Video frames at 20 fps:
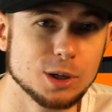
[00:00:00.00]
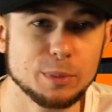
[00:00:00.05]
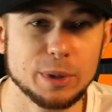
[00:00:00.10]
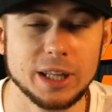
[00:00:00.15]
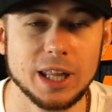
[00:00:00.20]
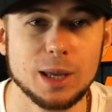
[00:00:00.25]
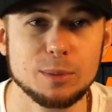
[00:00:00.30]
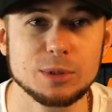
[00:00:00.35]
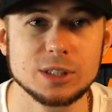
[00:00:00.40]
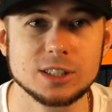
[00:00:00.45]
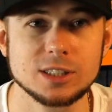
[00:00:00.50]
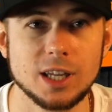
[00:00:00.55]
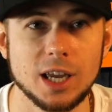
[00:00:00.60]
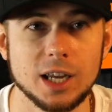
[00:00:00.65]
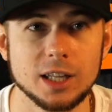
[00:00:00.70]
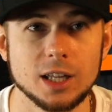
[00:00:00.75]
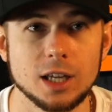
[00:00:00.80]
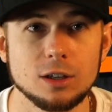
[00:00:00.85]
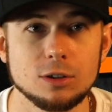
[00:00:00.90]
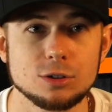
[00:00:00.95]
My name is
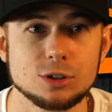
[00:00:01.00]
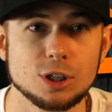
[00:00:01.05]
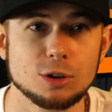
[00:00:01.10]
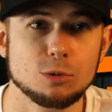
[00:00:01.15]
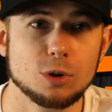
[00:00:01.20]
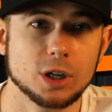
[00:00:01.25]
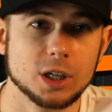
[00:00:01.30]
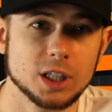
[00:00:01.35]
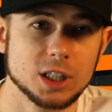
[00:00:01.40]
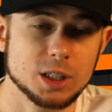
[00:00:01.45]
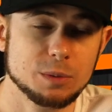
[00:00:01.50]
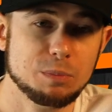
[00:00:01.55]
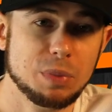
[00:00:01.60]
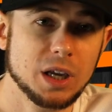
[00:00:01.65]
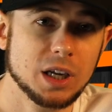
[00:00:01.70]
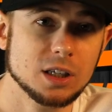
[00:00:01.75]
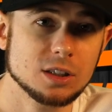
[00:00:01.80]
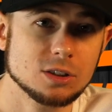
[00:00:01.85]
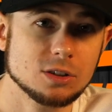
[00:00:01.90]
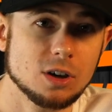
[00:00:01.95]
Dan. I used to work at the
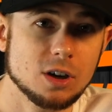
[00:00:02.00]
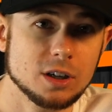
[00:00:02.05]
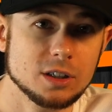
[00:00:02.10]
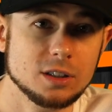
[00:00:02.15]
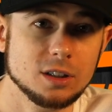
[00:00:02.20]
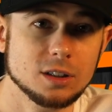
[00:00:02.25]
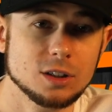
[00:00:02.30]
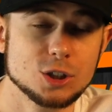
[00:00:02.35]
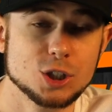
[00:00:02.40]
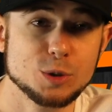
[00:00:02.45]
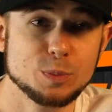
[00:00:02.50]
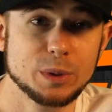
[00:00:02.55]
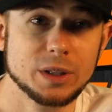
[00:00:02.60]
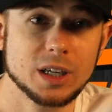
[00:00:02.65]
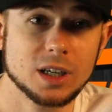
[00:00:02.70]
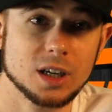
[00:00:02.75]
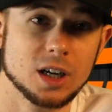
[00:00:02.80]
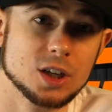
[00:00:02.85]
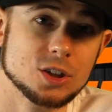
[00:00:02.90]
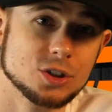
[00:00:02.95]
biggest car dealership in the
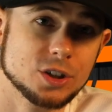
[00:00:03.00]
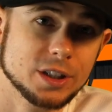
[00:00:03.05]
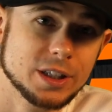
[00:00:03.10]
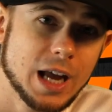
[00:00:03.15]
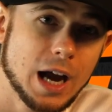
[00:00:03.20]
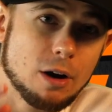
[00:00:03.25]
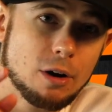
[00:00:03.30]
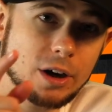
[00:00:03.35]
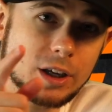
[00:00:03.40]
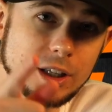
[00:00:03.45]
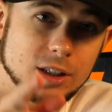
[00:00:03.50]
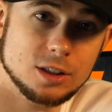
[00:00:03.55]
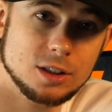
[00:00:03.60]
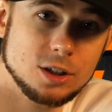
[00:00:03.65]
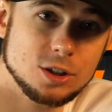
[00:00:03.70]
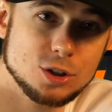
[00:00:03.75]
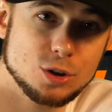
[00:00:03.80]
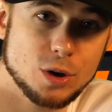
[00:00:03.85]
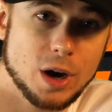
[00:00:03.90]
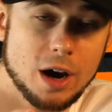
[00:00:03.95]
country. Now I can
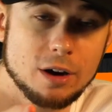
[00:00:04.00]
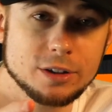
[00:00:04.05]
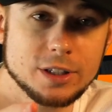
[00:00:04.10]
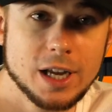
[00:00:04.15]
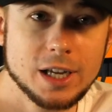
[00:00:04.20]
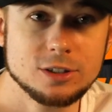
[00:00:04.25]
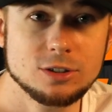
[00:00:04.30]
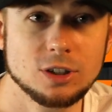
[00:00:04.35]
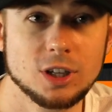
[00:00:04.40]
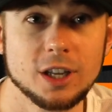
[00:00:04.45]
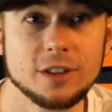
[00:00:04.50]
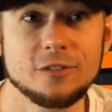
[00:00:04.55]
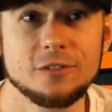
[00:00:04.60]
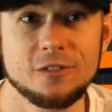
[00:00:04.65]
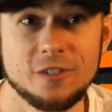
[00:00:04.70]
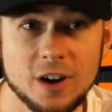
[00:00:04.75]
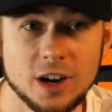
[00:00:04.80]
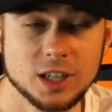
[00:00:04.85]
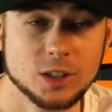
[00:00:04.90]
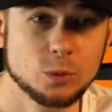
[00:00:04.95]
teach you how not to get
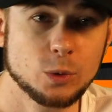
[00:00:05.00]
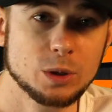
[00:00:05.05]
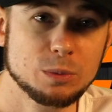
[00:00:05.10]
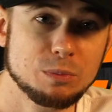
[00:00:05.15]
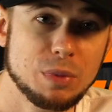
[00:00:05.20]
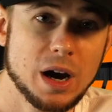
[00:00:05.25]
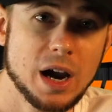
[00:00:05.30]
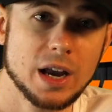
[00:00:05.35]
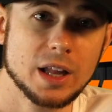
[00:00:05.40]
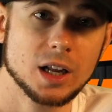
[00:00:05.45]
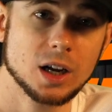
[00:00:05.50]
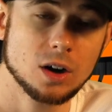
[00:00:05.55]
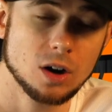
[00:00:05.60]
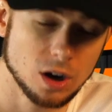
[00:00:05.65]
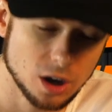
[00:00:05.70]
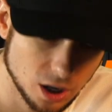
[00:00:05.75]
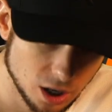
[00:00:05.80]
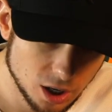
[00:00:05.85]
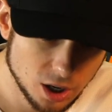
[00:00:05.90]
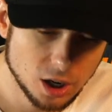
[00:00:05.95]
fucked when buying a
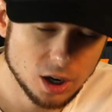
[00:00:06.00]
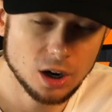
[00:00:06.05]
car.